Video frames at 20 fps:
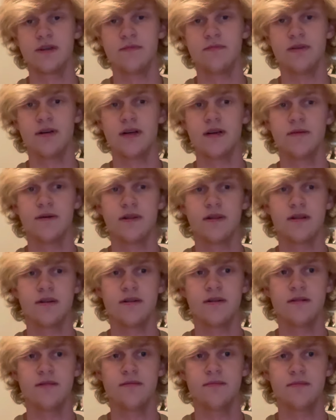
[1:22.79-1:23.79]
play with
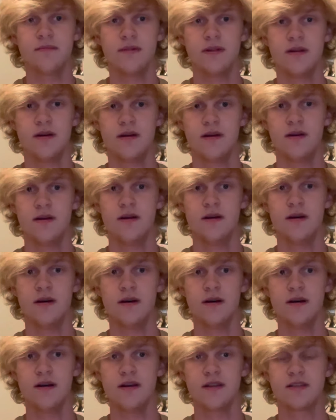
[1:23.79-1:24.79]
them
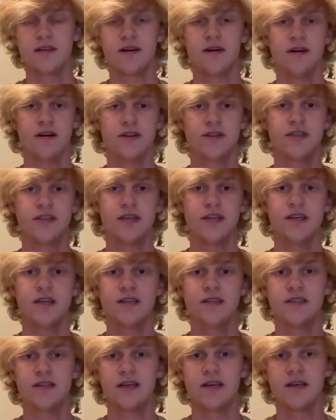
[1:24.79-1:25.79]
as college
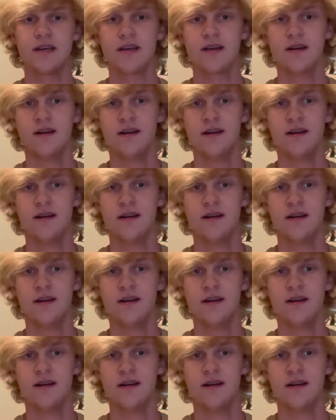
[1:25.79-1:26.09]
kids, like